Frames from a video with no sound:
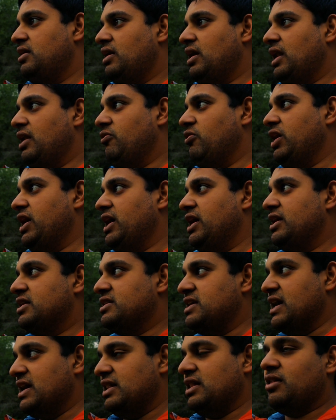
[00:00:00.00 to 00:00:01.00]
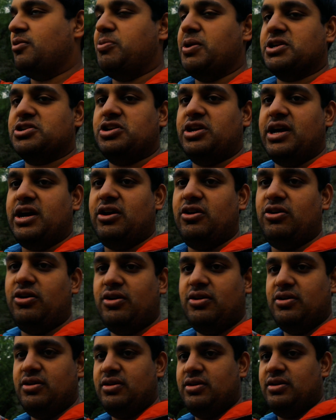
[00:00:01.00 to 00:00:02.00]
Anyway, taking this picture now.
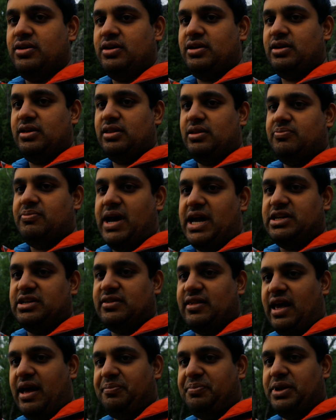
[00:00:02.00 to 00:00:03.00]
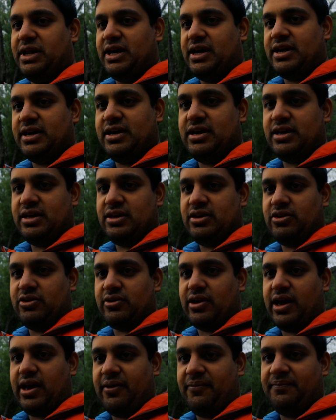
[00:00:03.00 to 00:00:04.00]
The magic's happening.
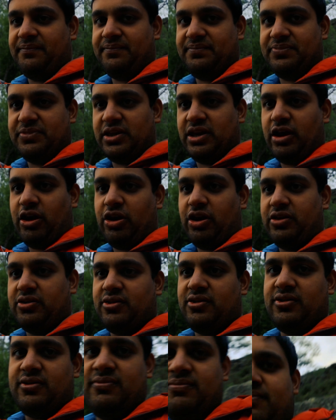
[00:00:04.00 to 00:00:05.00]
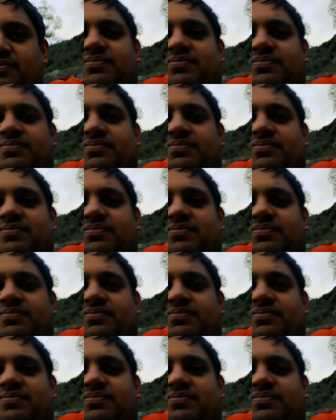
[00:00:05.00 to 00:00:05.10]
Okay, here it is.